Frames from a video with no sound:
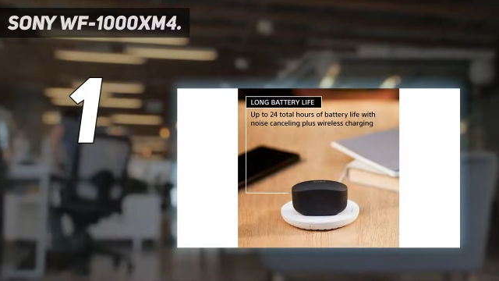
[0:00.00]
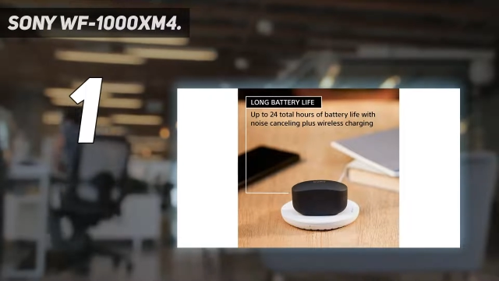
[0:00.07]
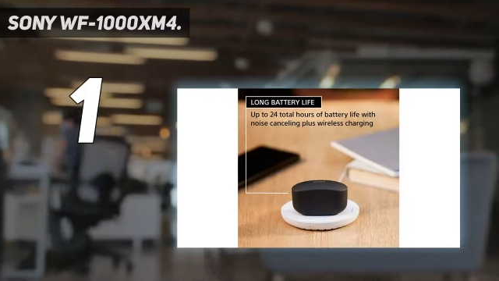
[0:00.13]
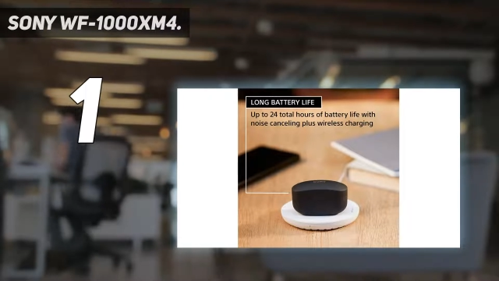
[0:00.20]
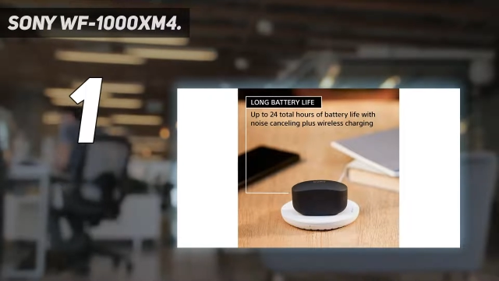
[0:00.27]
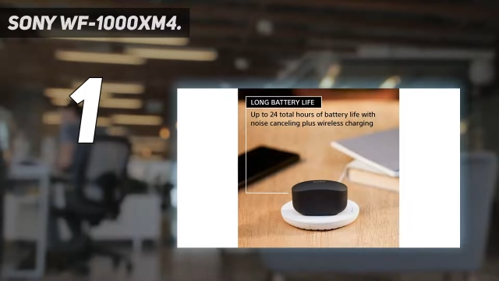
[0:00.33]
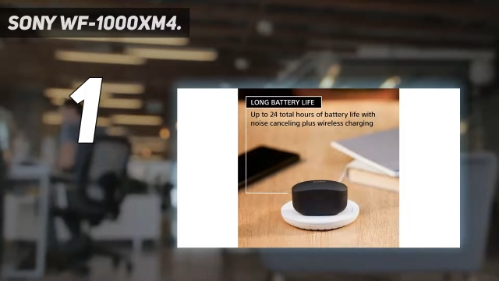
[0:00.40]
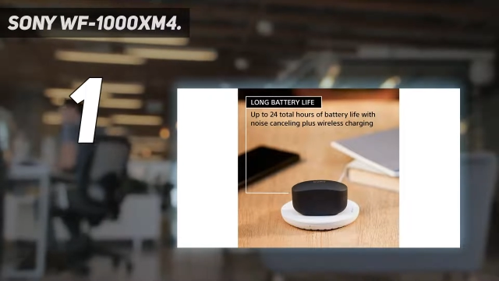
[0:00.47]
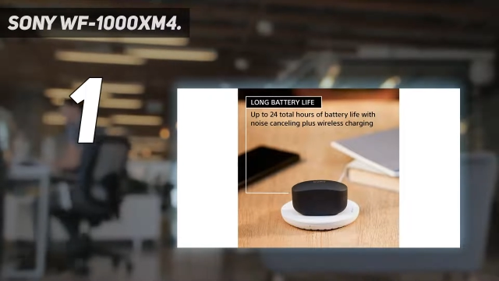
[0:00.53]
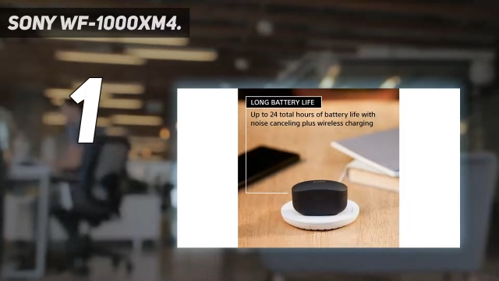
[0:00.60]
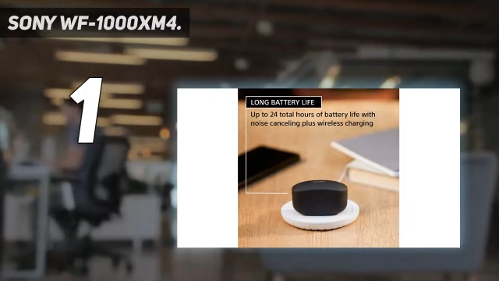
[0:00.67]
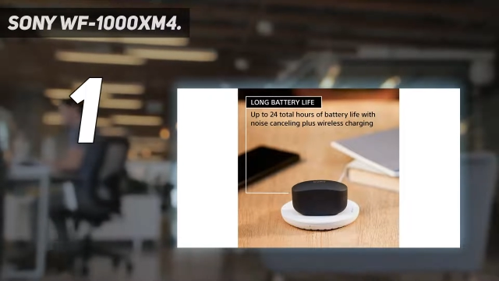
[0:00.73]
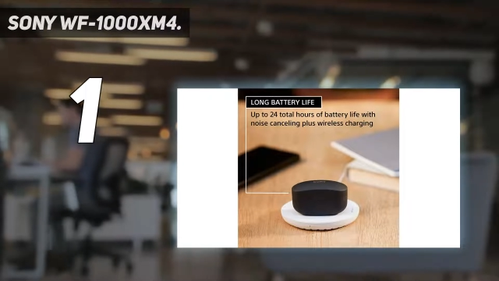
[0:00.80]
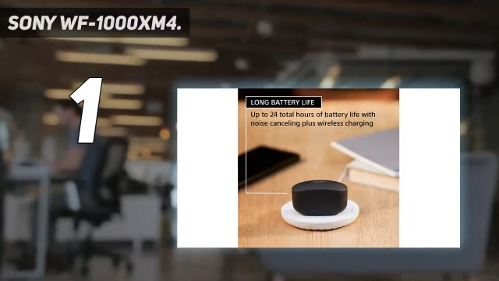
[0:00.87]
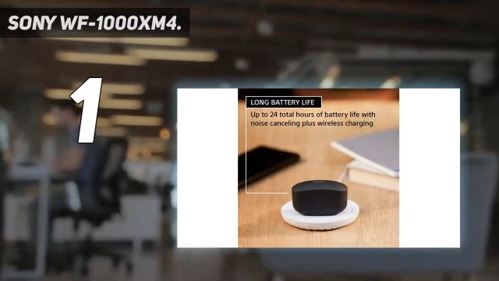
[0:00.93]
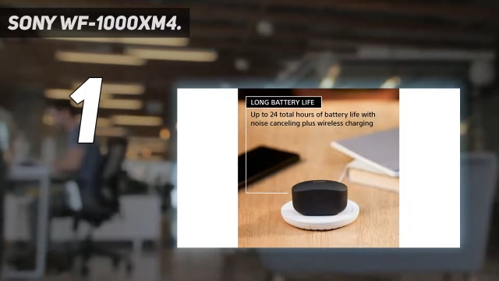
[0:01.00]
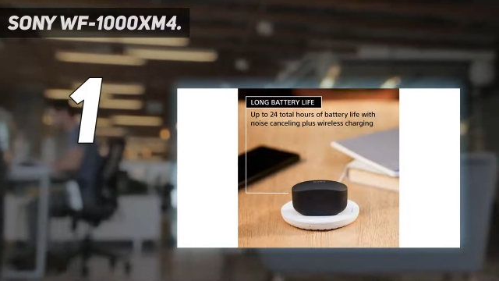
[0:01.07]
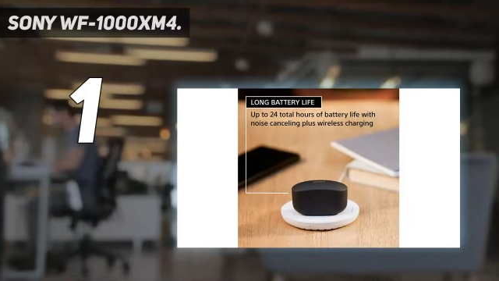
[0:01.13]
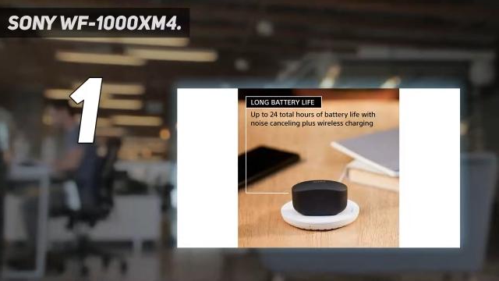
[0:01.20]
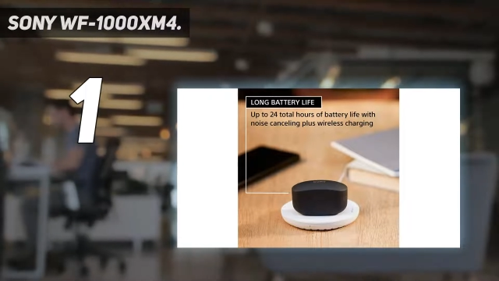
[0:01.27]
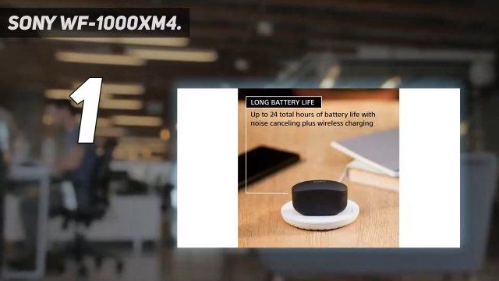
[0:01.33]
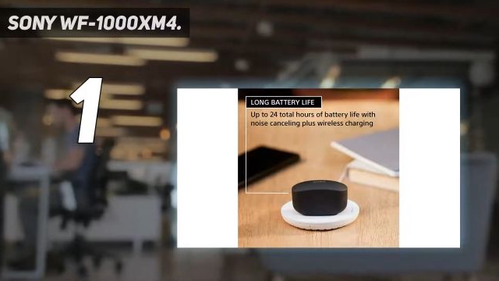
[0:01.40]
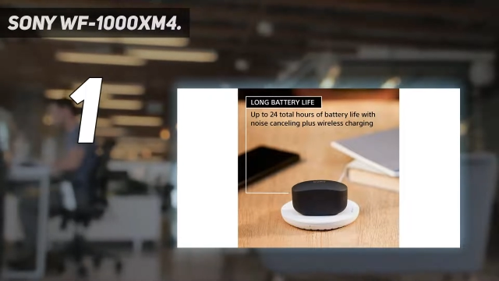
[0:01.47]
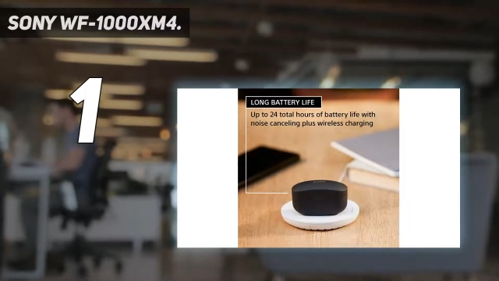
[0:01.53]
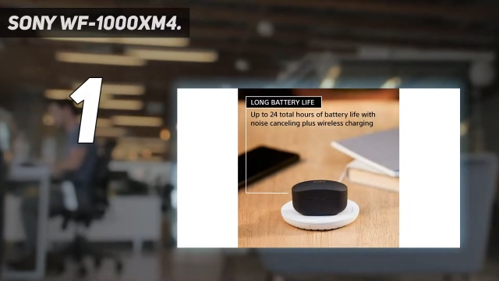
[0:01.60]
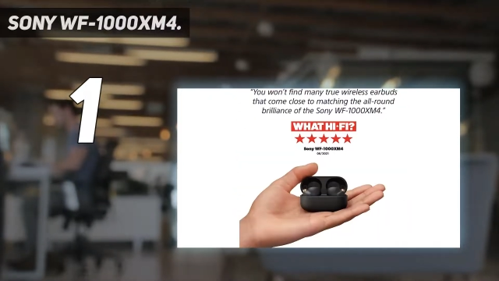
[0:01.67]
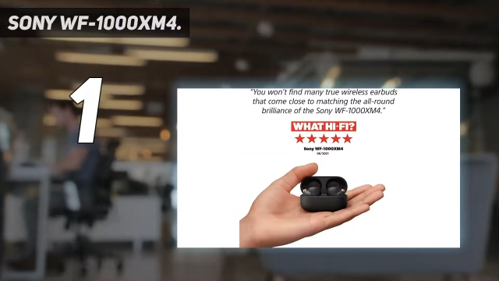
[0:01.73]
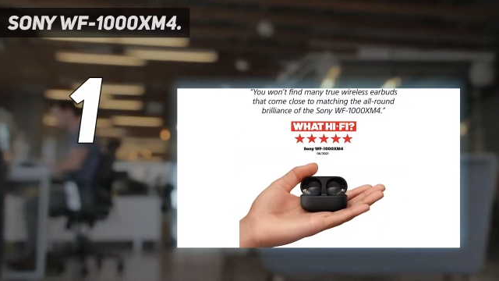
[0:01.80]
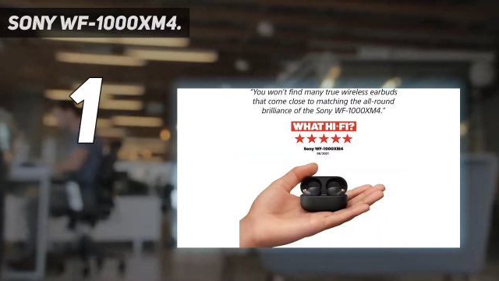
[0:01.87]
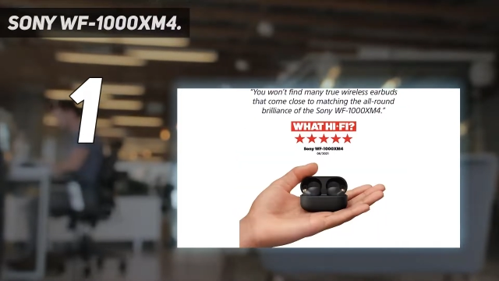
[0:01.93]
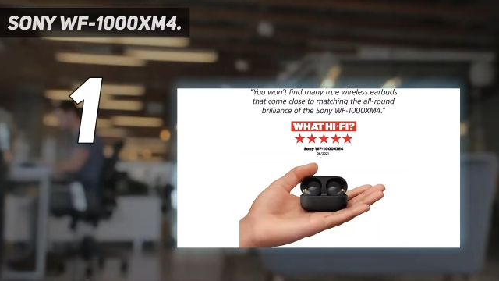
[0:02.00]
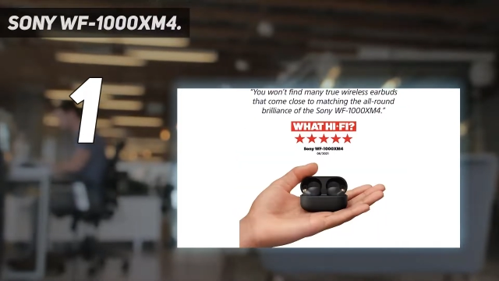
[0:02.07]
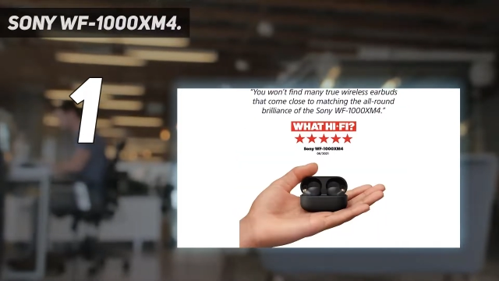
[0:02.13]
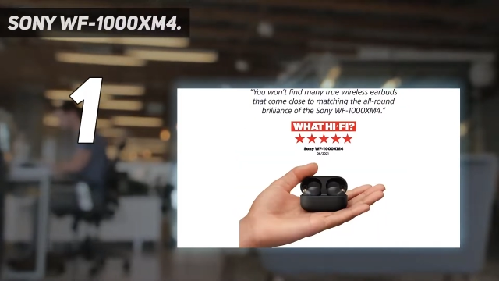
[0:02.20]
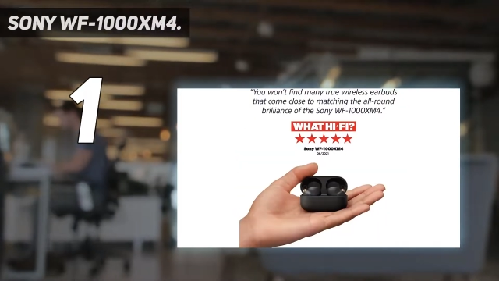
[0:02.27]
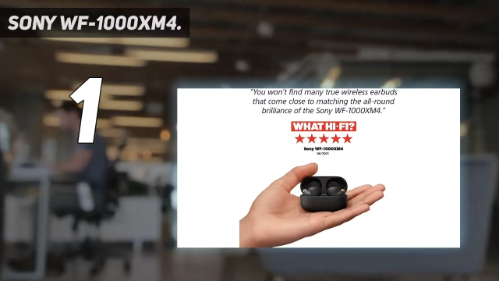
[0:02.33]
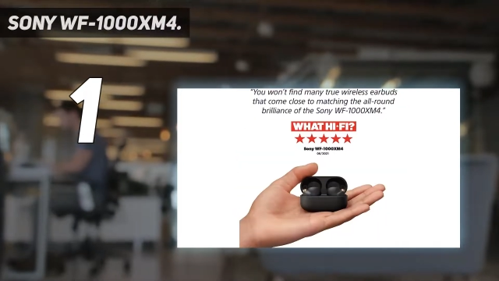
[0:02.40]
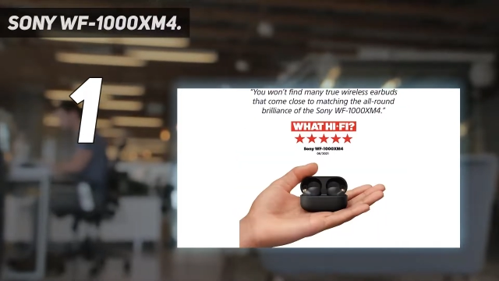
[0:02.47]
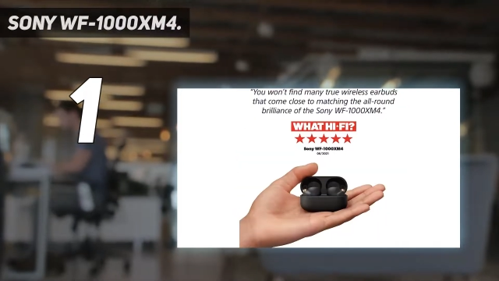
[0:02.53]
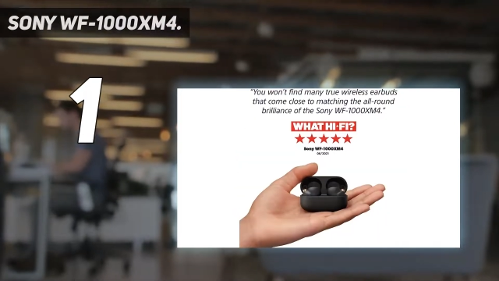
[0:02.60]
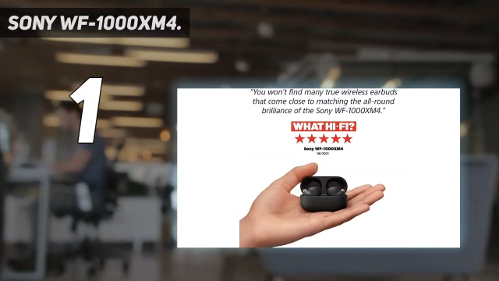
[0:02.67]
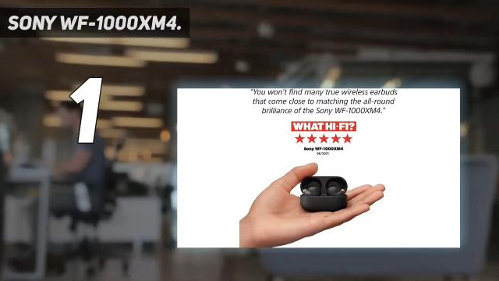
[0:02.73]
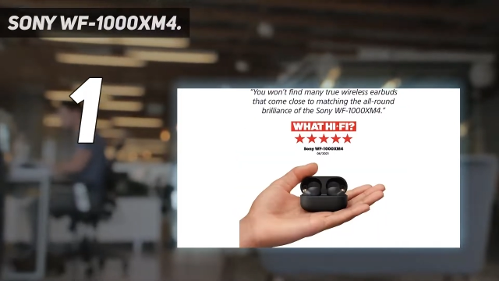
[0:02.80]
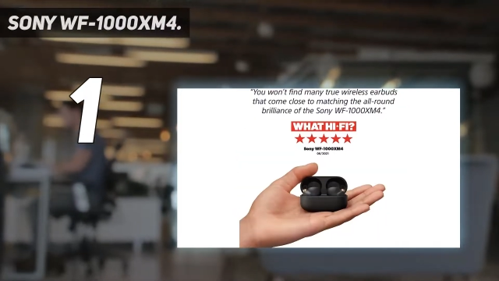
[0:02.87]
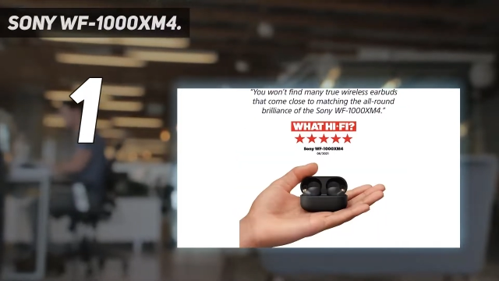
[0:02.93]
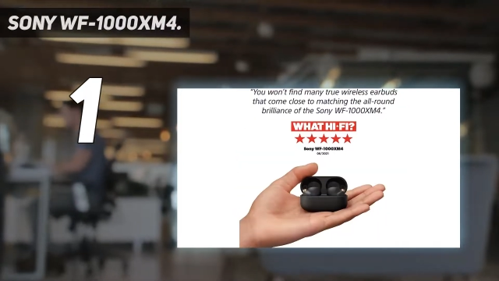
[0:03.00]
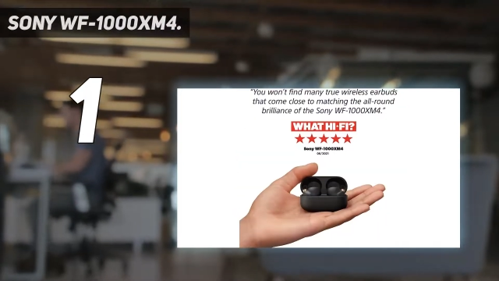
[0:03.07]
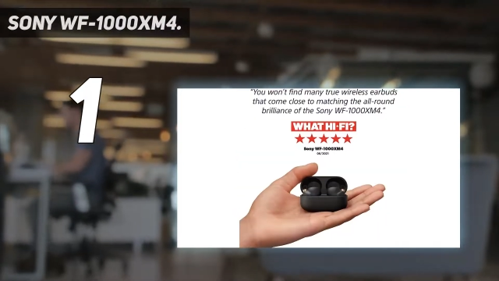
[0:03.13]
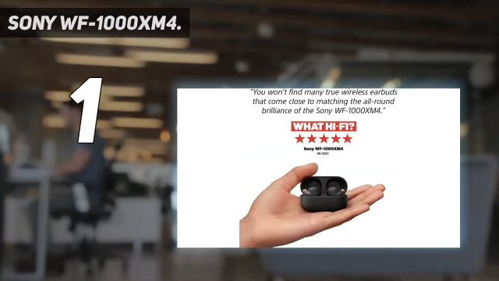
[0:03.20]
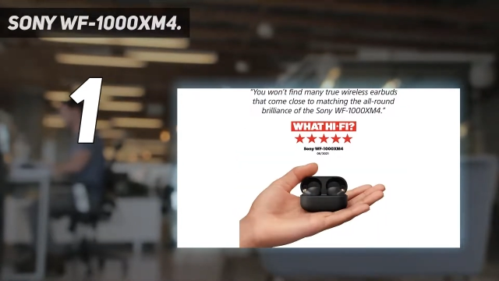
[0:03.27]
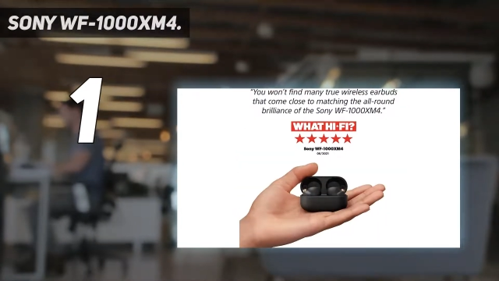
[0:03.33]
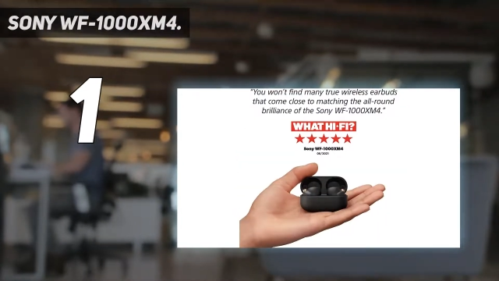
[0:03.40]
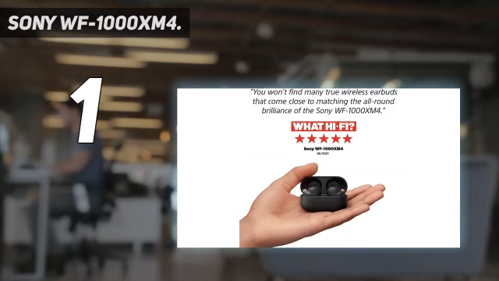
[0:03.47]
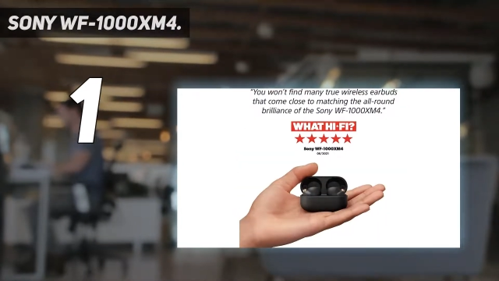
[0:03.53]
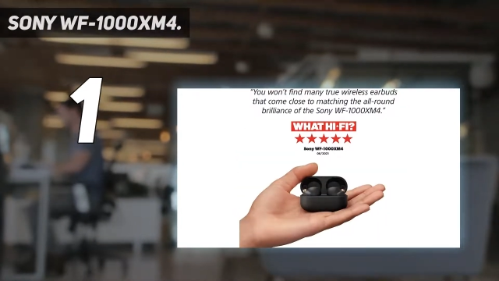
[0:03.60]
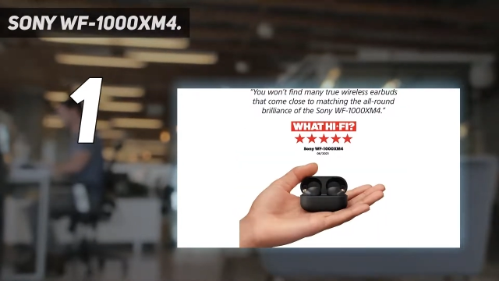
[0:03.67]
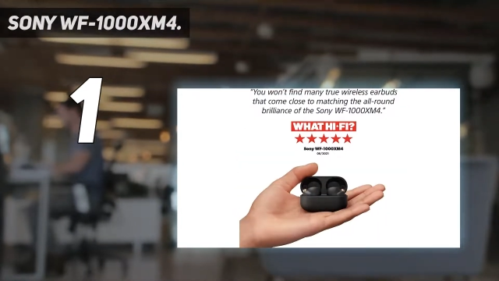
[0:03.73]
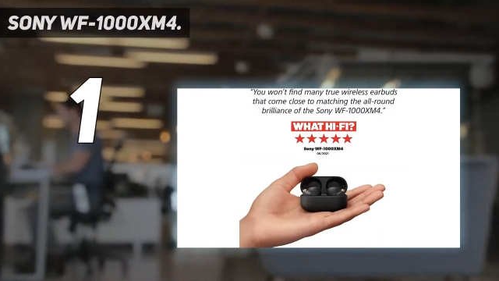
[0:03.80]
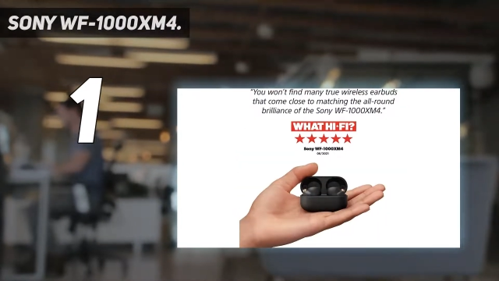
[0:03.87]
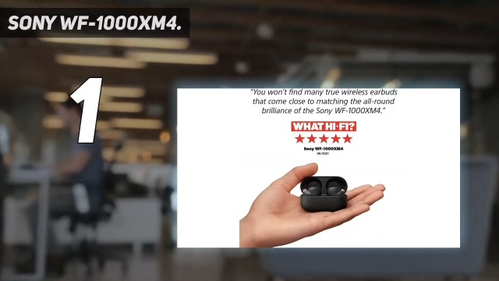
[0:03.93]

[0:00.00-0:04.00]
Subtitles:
No face is visible, so there are no lips to read.